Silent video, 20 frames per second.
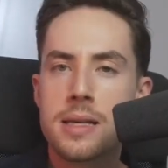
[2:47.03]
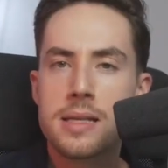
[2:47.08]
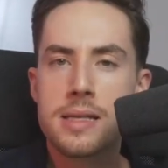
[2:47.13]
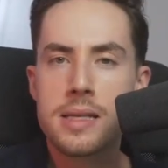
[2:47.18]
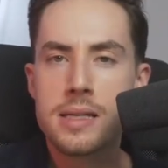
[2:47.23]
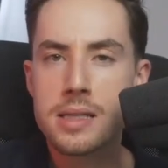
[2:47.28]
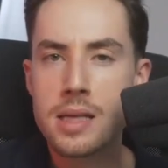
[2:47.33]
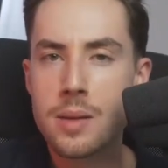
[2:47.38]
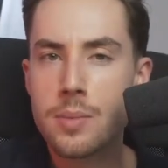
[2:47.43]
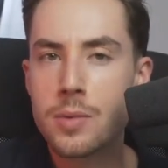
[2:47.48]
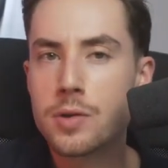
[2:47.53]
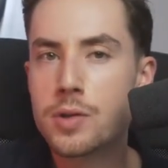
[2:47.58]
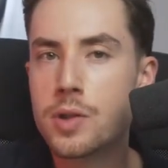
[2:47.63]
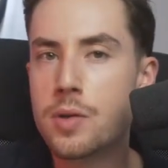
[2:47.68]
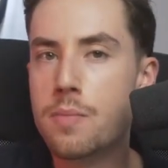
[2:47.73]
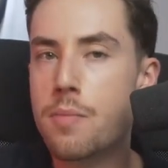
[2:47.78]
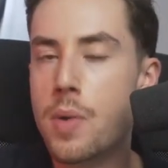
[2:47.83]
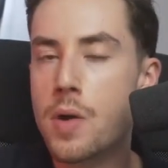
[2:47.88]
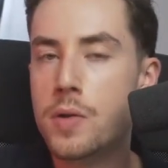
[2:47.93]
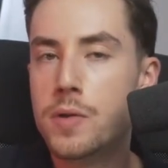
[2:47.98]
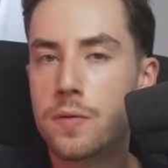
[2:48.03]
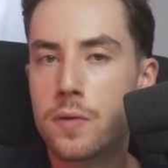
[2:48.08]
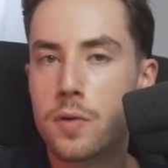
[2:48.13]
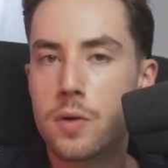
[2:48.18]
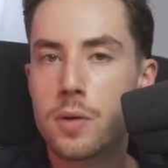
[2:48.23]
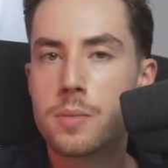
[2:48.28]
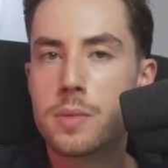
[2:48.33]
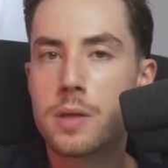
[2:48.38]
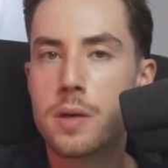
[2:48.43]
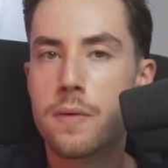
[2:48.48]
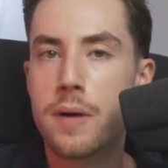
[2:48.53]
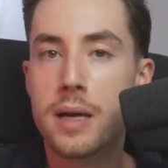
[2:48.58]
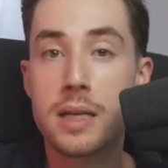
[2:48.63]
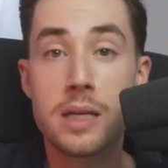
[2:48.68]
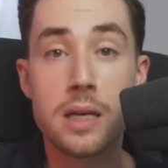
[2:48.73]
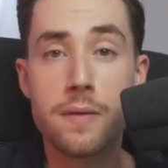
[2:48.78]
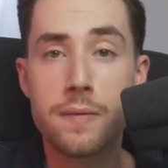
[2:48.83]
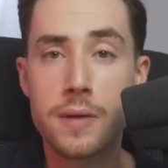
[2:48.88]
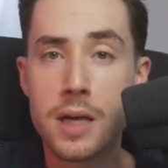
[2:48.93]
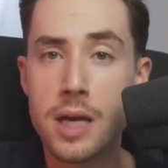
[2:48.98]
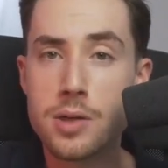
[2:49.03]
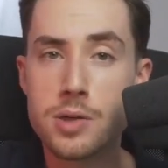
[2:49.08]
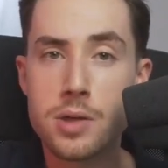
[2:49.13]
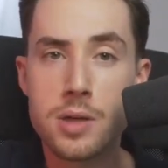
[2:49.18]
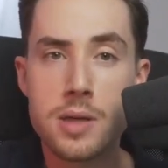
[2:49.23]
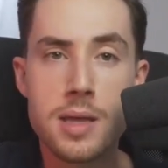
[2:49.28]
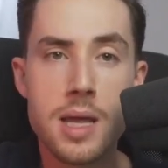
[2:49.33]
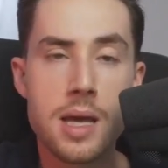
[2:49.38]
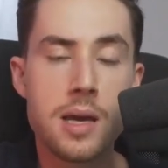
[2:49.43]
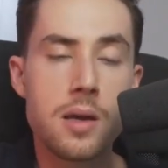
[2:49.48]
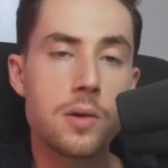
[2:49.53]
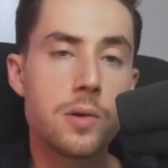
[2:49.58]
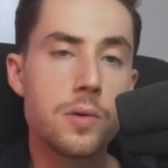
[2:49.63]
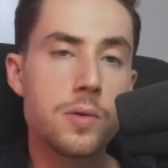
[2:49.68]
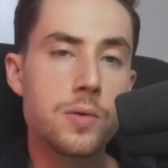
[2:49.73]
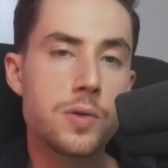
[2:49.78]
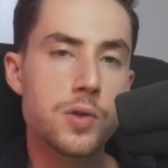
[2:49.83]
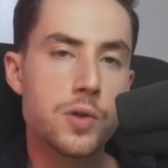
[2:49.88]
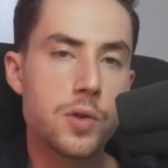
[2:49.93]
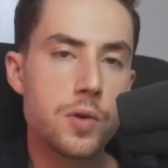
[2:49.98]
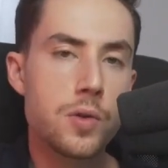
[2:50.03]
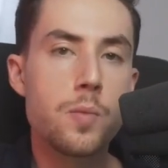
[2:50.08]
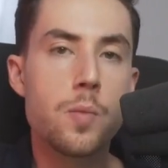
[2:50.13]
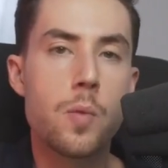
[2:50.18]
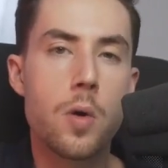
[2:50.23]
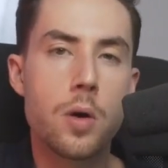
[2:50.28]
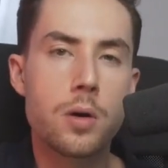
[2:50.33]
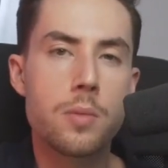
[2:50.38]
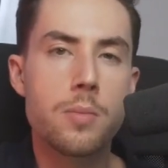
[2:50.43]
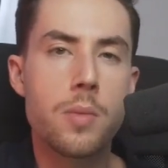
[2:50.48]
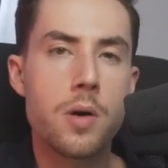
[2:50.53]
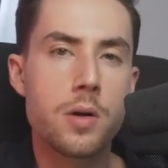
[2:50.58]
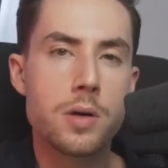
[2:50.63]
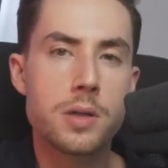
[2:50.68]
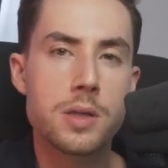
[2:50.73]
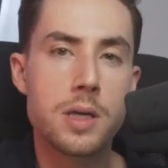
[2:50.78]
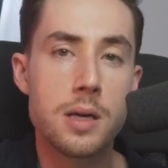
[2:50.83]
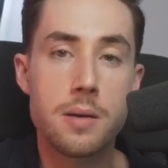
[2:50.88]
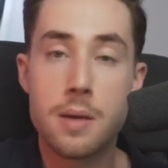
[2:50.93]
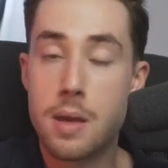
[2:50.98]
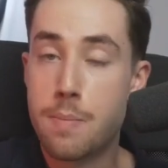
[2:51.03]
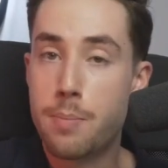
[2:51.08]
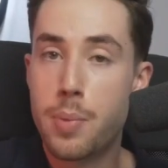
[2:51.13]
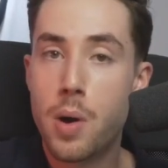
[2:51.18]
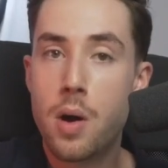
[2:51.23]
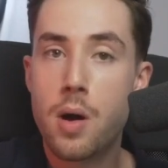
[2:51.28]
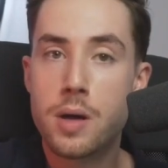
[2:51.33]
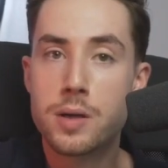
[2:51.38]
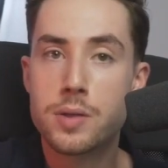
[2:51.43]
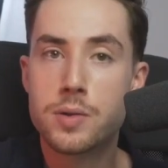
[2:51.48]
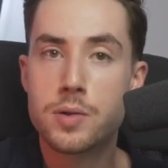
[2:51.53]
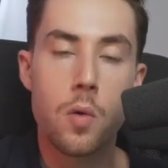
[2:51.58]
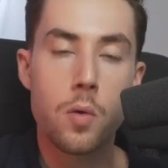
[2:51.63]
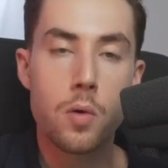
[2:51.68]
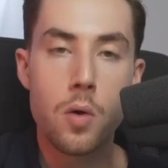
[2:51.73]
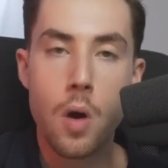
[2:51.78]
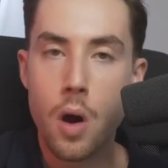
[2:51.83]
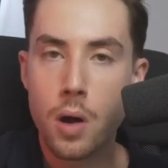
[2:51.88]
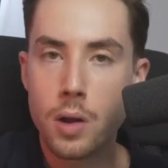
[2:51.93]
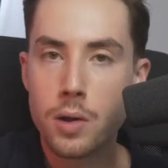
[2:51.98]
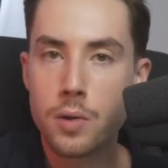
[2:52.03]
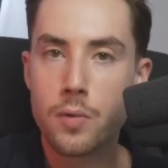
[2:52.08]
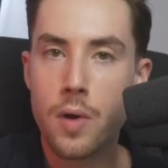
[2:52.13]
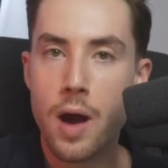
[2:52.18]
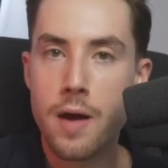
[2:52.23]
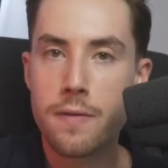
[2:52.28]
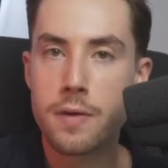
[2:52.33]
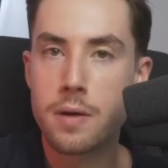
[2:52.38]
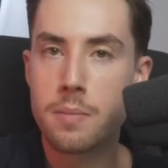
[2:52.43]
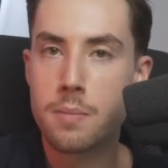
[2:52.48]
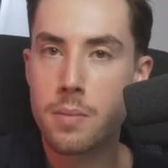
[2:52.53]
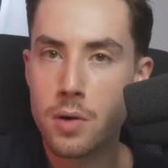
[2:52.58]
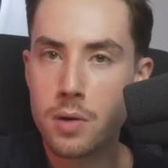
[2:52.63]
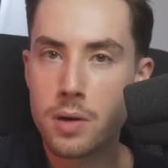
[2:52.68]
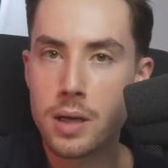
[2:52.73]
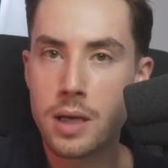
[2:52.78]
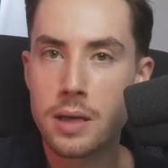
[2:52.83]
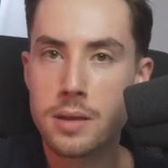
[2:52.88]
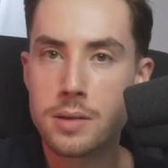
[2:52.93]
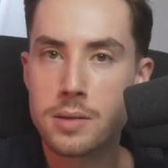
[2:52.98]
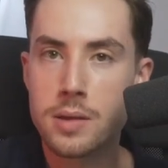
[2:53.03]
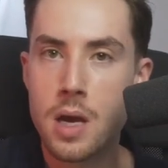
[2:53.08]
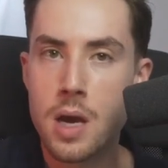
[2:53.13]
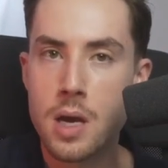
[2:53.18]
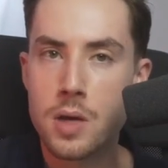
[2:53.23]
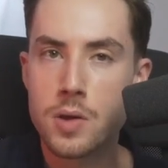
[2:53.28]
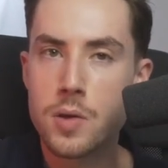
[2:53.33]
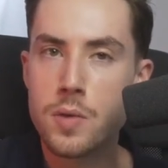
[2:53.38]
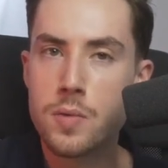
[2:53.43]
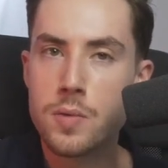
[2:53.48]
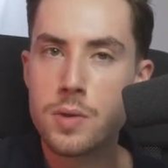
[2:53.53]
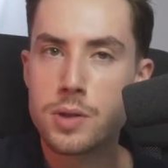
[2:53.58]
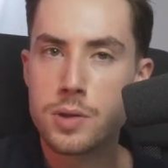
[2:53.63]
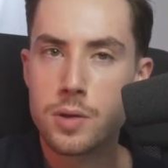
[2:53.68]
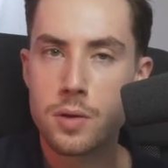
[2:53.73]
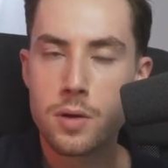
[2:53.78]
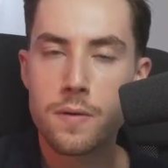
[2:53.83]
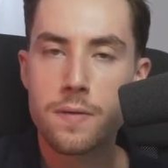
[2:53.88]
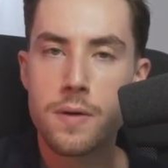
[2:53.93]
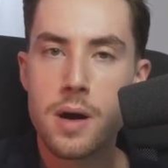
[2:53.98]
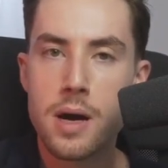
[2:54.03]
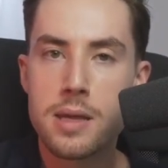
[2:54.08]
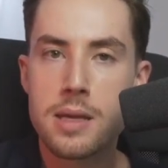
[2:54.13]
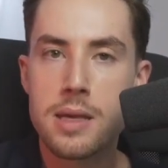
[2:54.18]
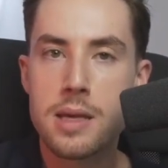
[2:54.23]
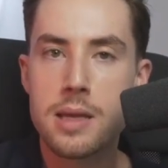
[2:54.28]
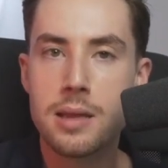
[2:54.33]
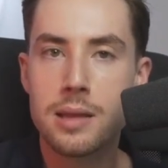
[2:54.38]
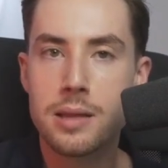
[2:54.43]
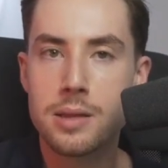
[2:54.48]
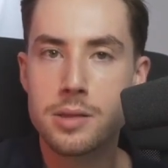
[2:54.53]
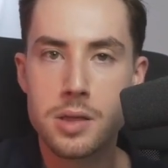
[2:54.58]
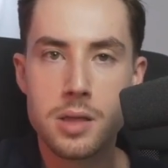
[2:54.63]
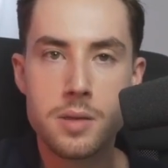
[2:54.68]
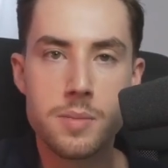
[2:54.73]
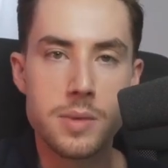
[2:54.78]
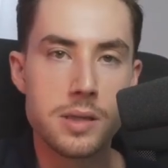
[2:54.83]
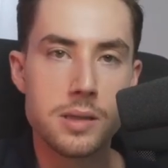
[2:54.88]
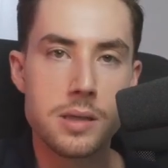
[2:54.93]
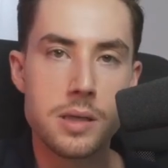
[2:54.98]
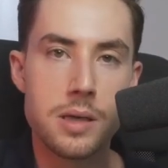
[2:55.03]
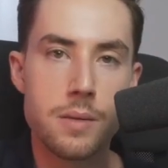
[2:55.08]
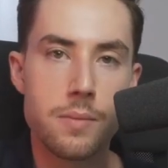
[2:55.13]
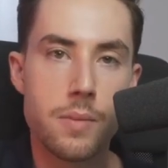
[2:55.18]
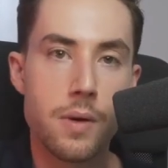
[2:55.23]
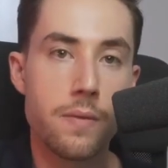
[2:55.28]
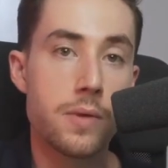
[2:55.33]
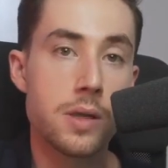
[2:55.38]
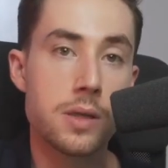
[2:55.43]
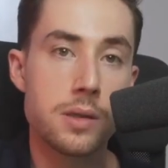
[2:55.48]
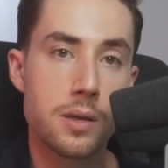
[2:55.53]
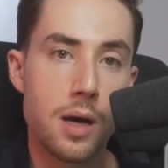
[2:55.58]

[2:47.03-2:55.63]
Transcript: This is similar to most forms of identification that includes certain watermarked, embossed, or holographic markings to certify the legitimacy of the